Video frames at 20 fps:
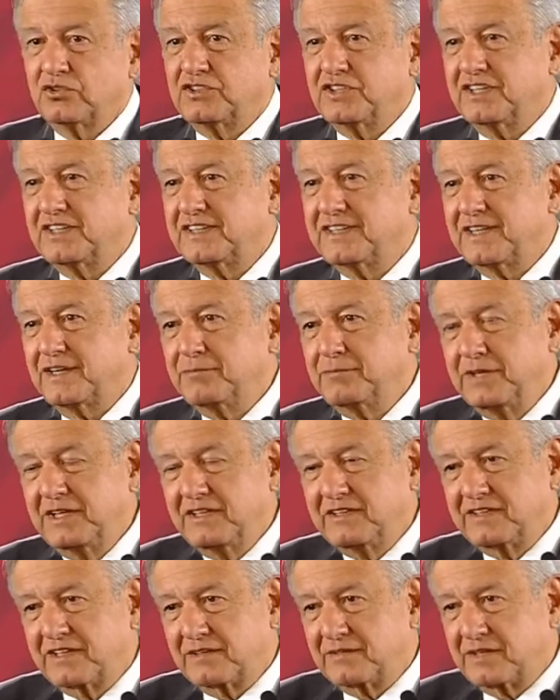
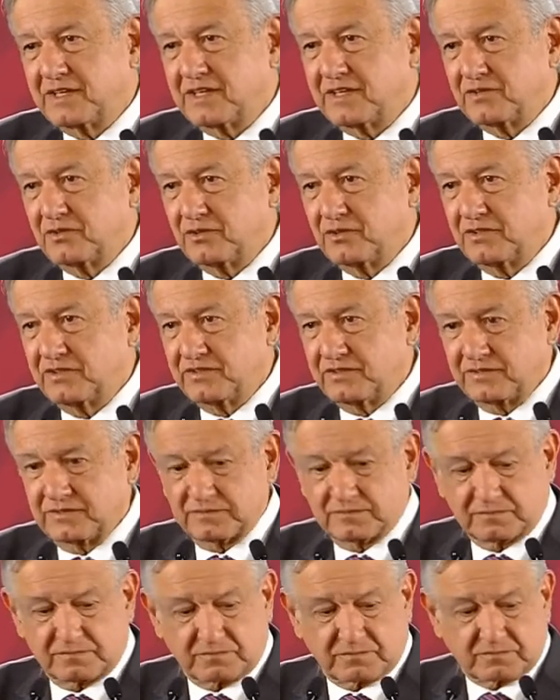situation of more than
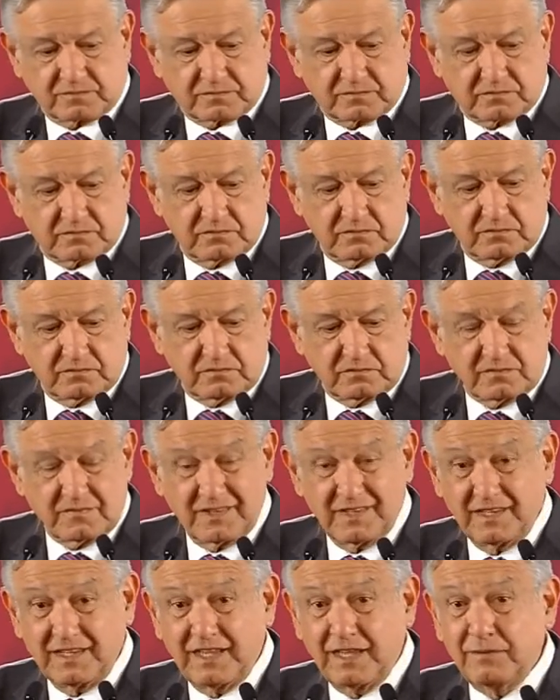eighty
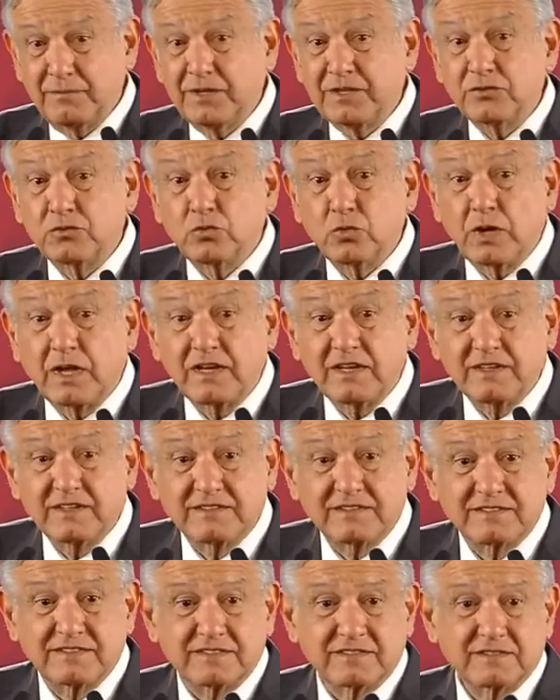thousand workers